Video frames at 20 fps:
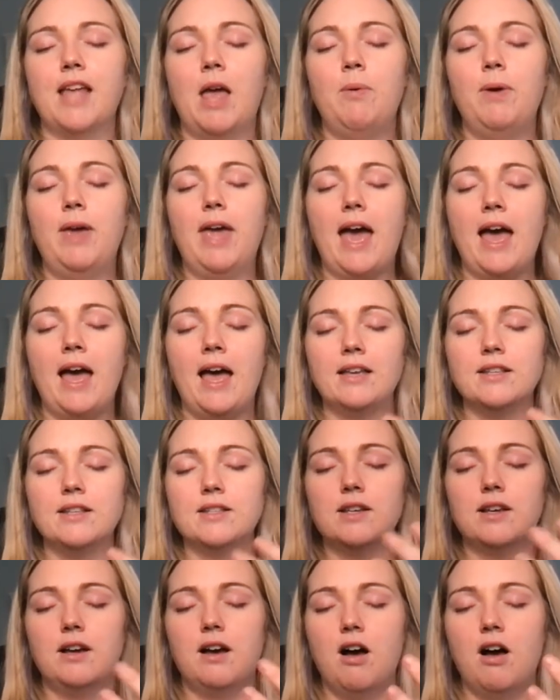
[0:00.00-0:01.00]
And we
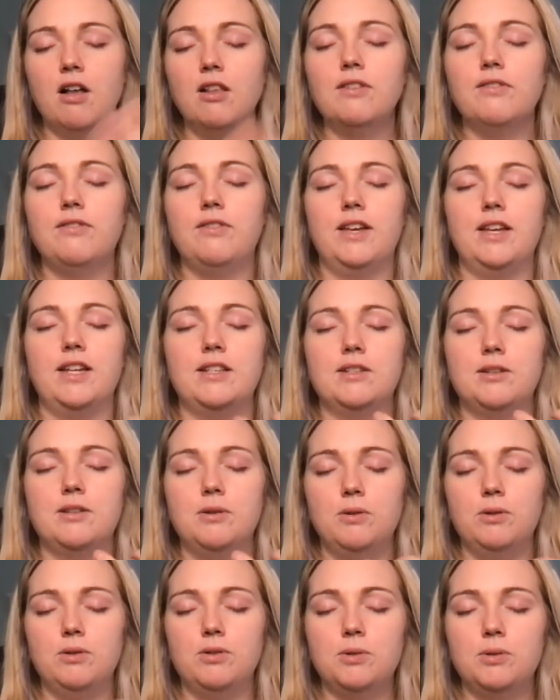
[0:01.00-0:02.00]
ask all of it
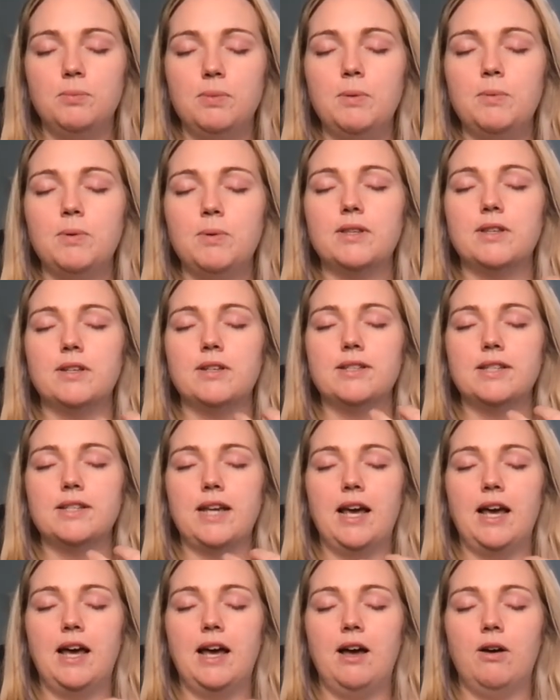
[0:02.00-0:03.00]
to be with us
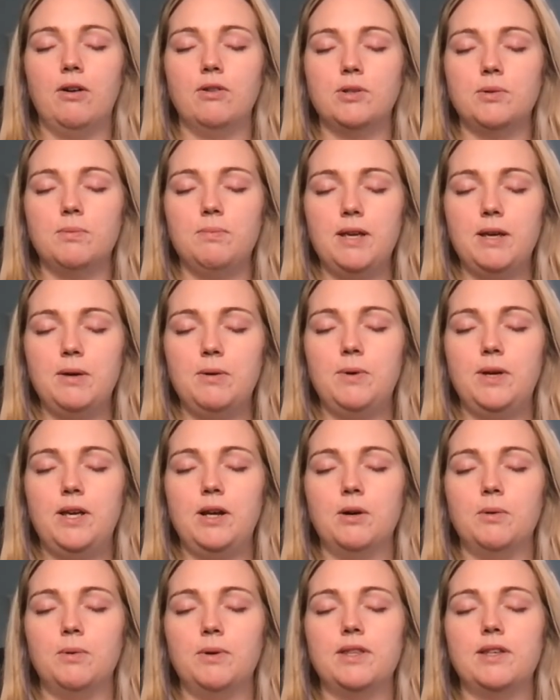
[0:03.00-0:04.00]
now, to be
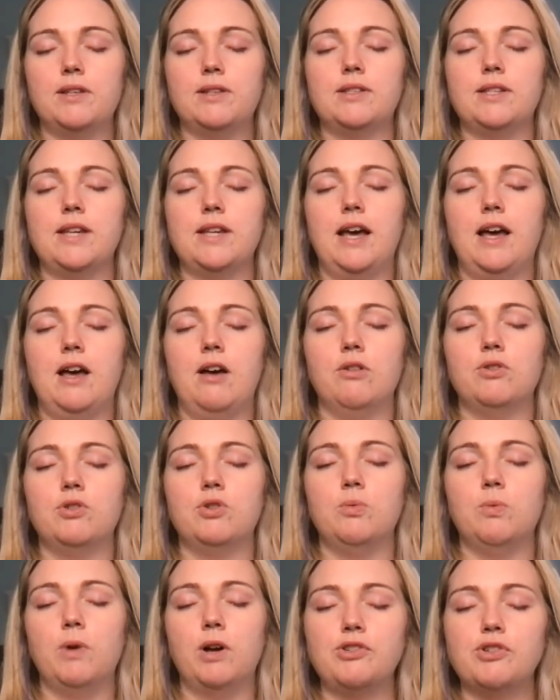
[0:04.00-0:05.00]
here with us now,
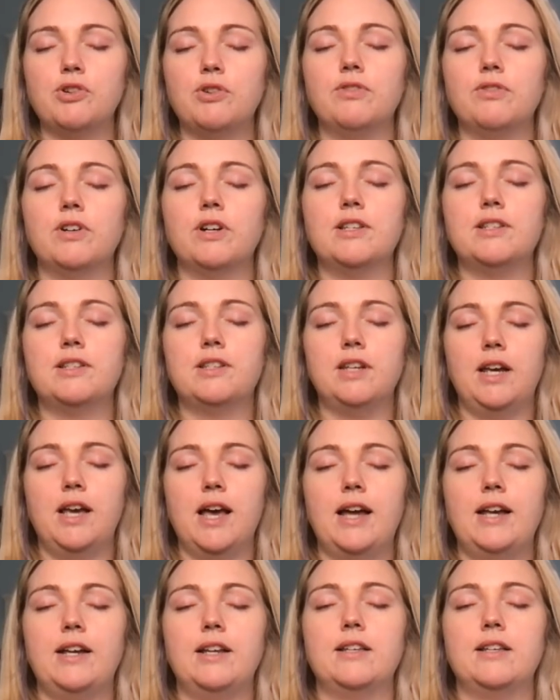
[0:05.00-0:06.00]
to watch over us, to
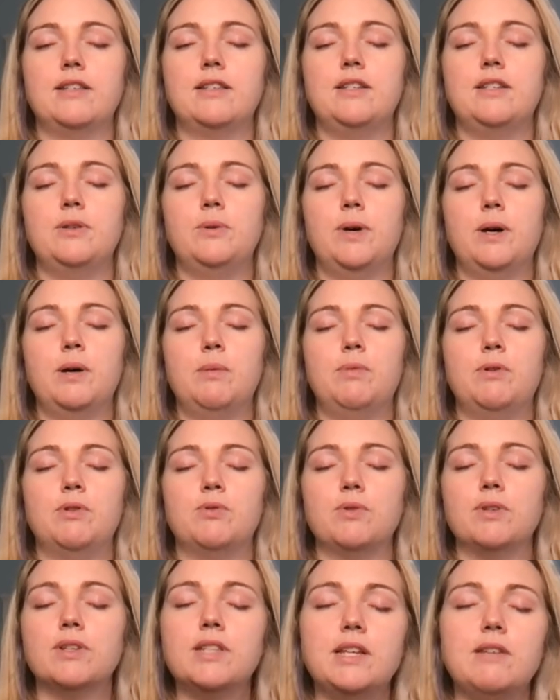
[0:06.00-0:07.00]
guide us, to help
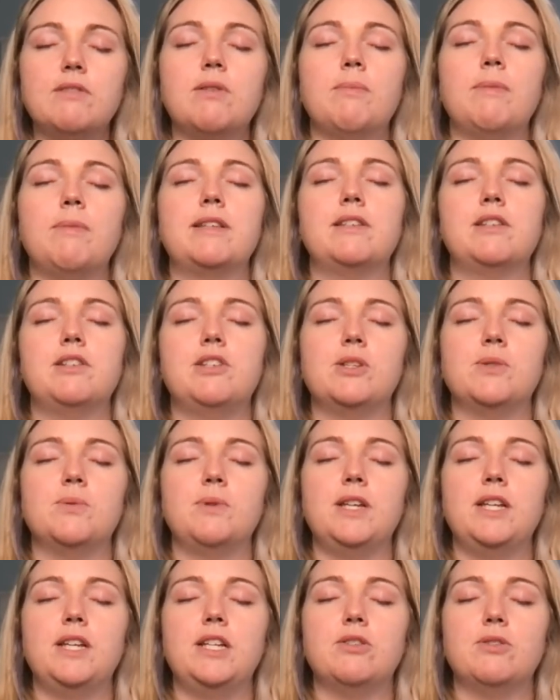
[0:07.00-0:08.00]
us receive the messages
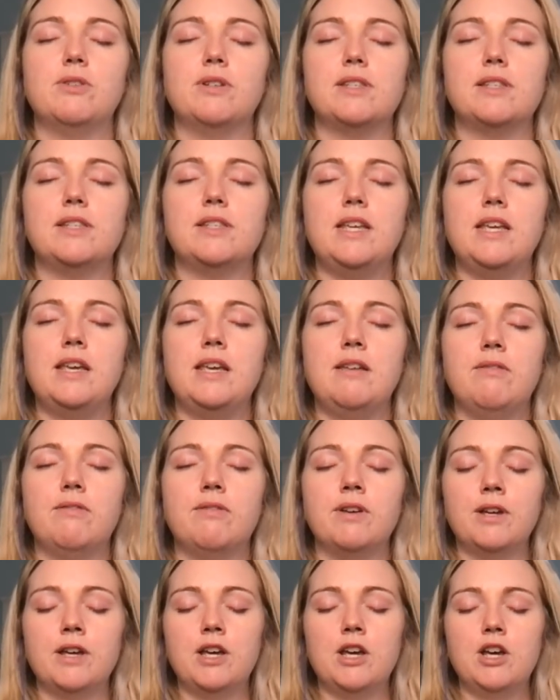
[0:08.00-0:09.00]
we need to
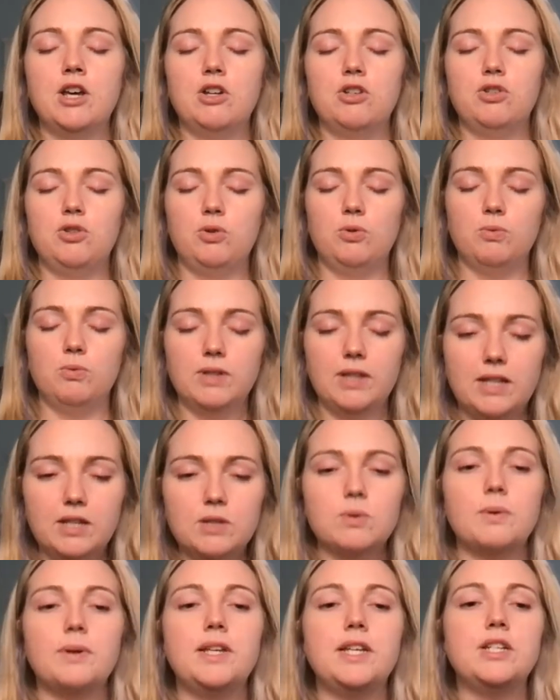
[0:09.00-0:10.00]
receive, to
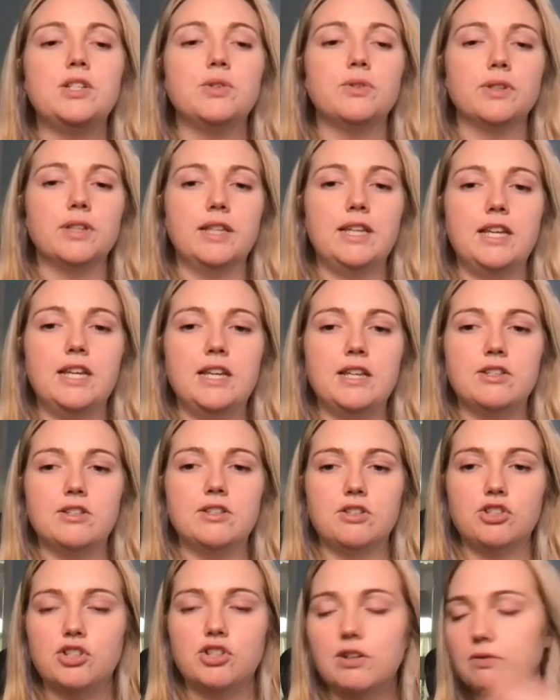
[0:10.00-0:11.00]
release what we need to
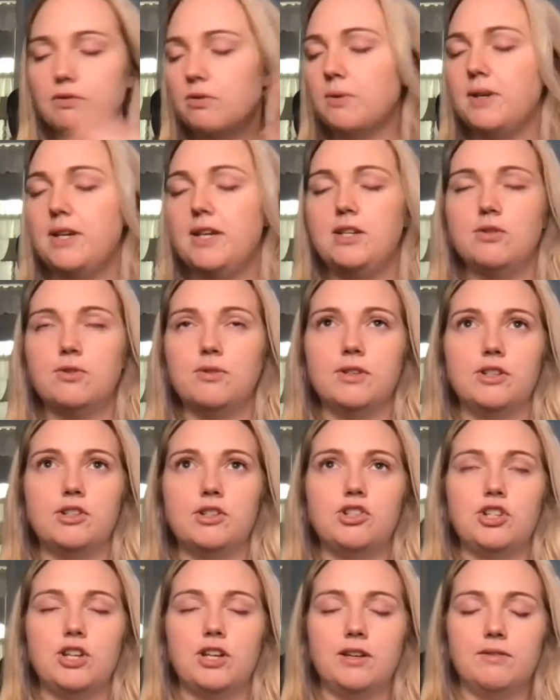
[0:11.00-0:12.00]
release, shift what we need to
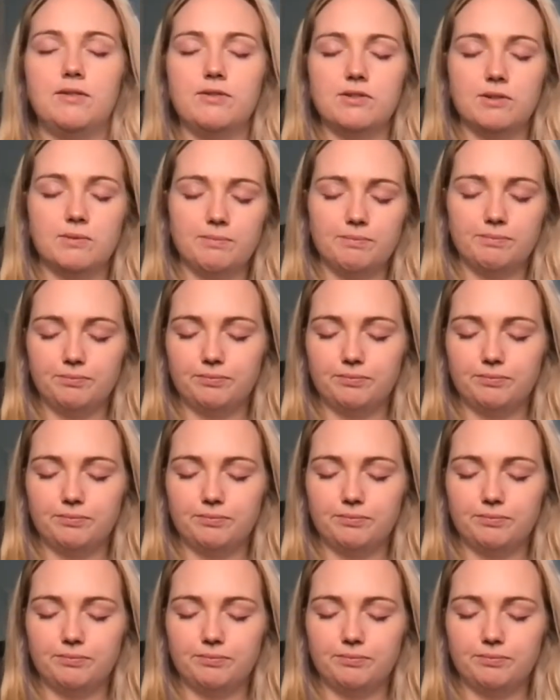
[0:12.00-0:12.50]
shift